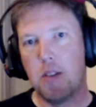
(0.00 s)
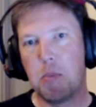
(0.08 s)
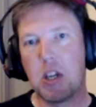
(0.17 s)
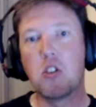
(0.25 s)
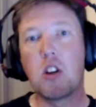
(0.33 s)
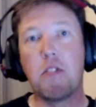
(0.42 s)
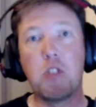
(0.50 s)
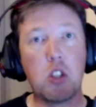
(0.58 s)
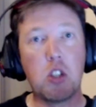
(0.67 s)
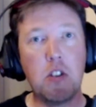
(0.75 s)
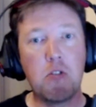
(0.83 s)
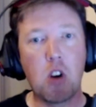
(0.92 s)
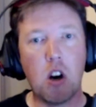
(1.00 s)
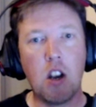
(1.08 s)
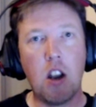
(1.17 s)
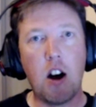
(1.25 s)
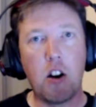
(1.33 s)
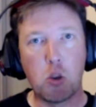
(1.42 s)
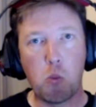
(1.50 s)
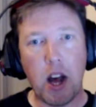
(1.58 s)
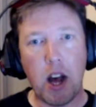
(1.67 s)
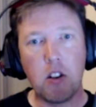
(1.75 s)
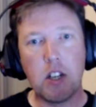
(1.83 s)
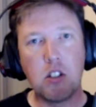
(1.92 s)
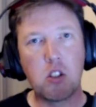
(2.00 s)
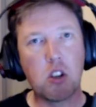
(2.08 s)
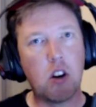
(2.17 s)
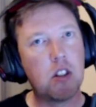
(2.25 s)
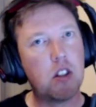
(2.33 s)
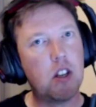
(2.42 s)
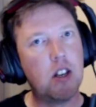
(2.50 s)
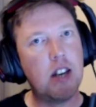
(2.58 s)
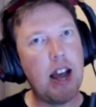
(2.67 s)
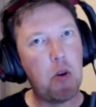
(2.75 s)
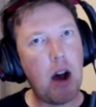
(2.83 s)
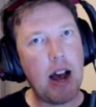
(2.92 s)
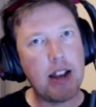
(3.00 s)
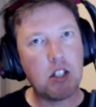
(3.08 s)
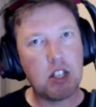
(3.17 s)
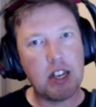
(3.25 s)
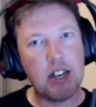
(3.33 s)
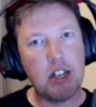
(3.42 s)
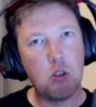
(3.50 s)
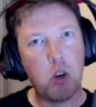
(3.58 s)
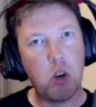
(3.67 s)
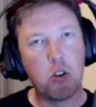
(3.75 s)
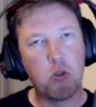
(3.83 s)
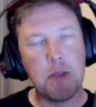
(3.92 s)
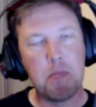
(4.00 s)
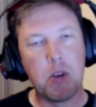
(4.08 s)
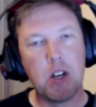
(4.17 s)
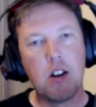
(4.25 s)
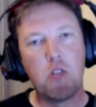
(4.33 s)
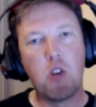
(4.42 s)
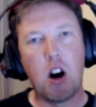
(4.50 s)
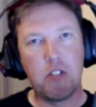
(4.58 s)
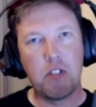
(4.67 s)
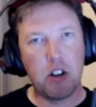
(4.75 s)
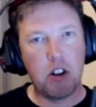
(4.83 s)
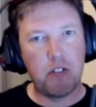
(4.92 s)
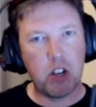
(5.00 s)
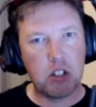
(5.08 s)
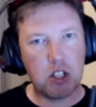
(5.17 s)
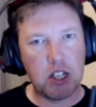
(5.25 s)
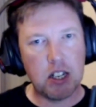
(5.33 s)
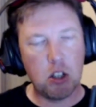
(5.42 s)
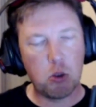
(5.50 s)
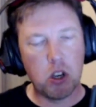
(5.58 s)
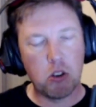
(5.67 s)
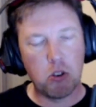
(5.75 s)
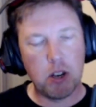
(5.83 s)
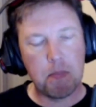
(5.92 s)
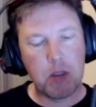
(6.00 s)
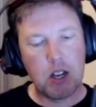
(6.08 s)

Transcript: because obviously you've got a larger well inside the now 18-inch wheel rim rather than a 13-inch wheel rim.